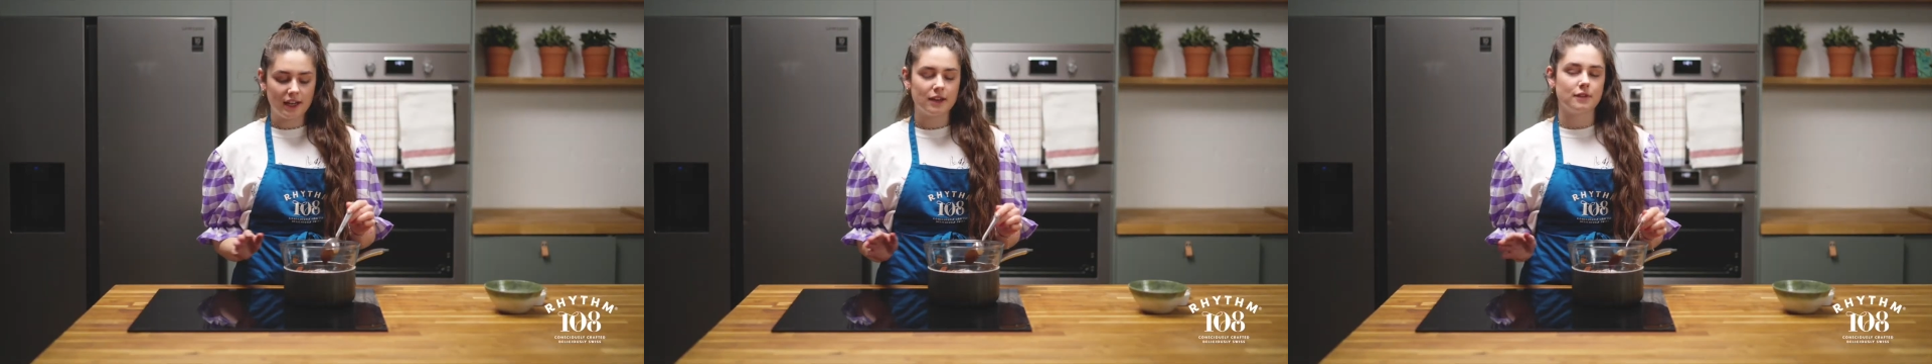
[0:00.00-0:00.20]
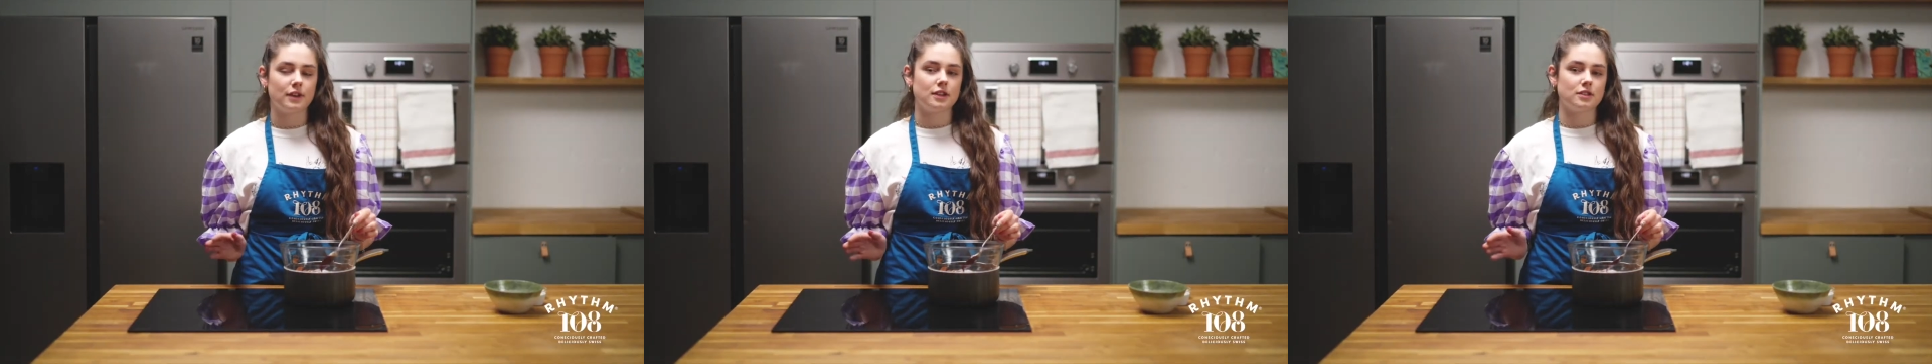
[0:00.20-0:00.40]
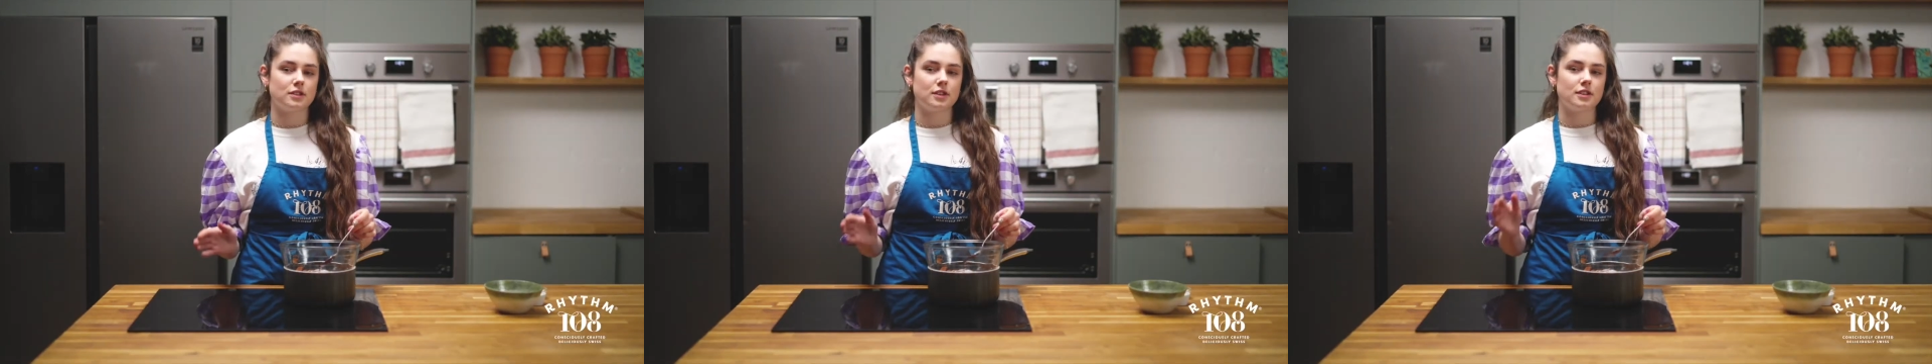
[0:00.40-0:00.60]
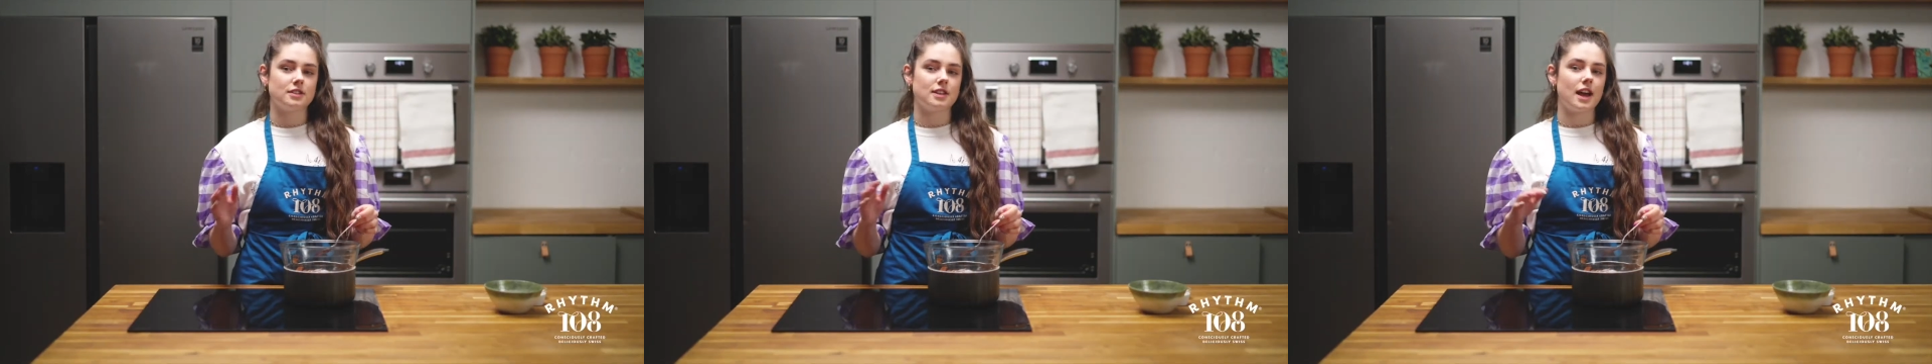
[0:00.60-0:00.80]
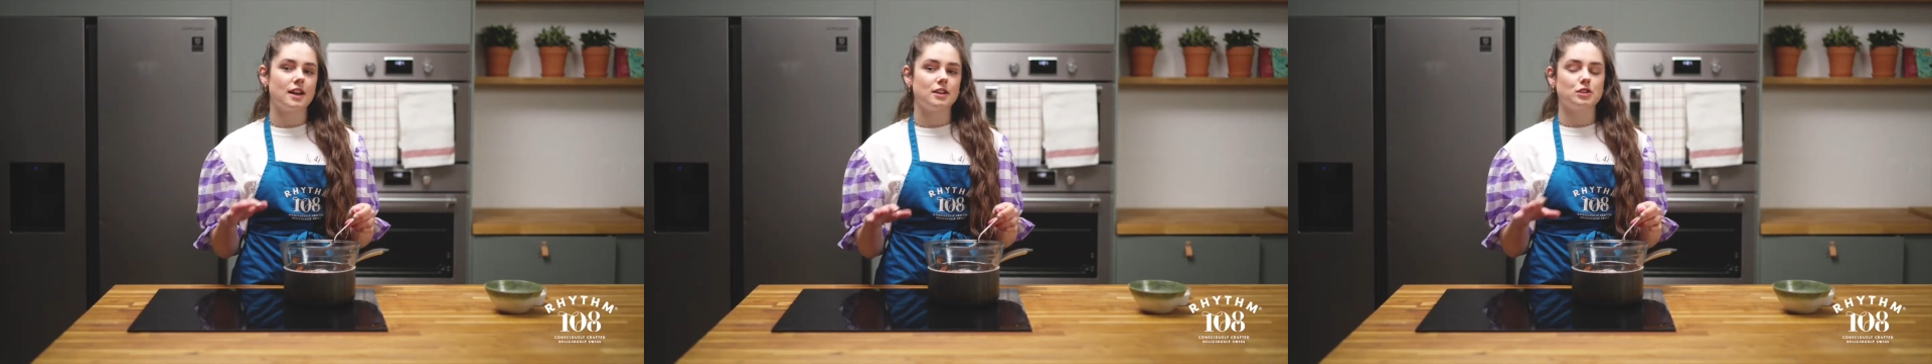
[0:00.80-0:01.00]
leave it to the
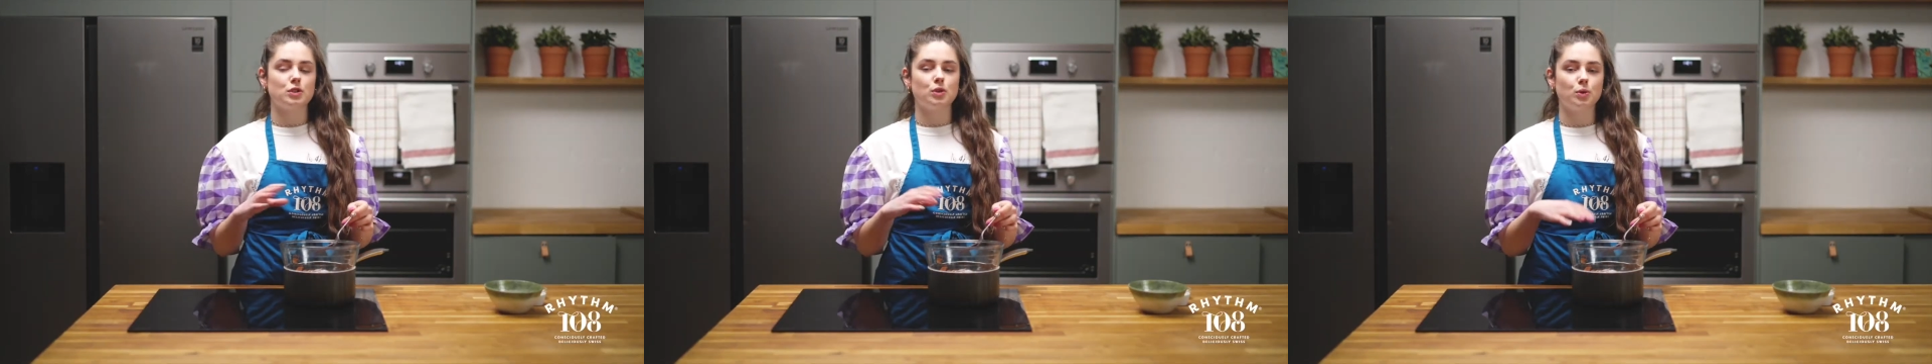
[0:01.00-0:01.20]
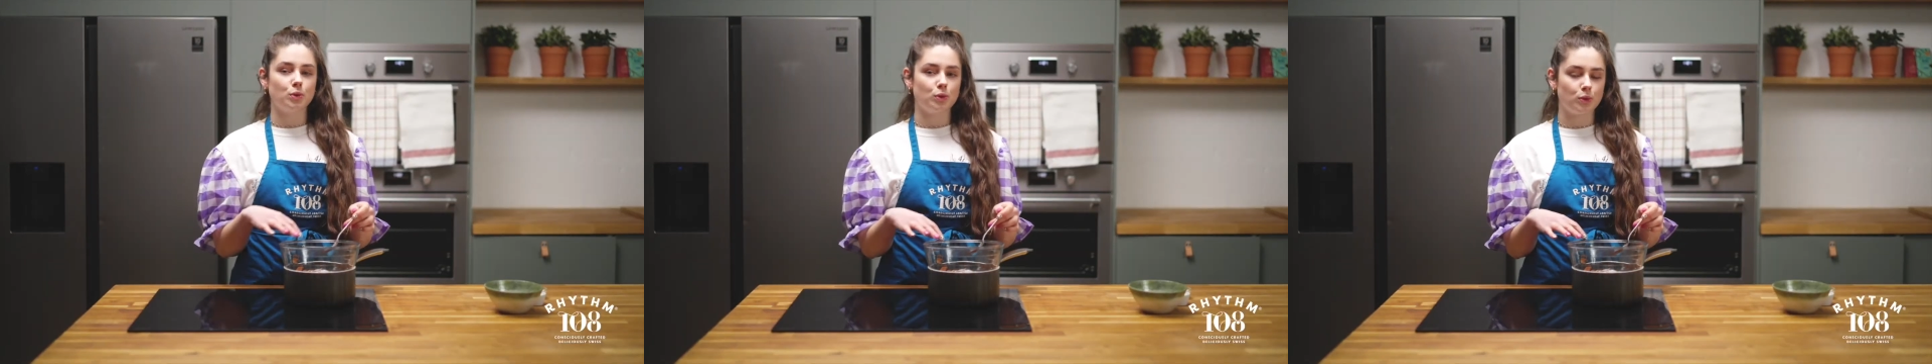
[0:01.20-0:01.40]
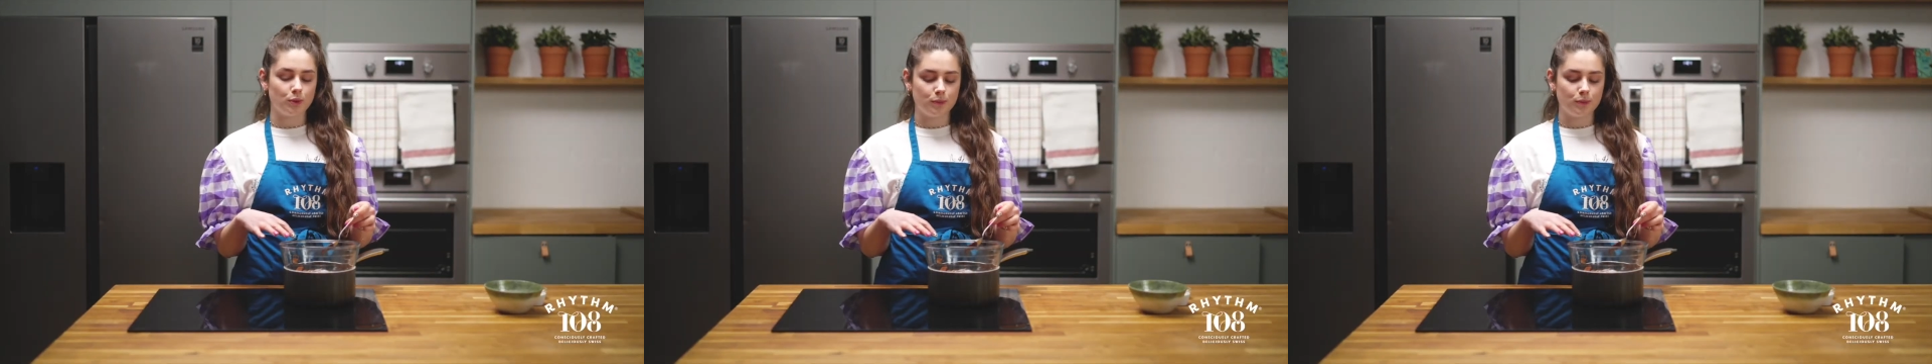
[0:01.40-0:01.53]
side to cool.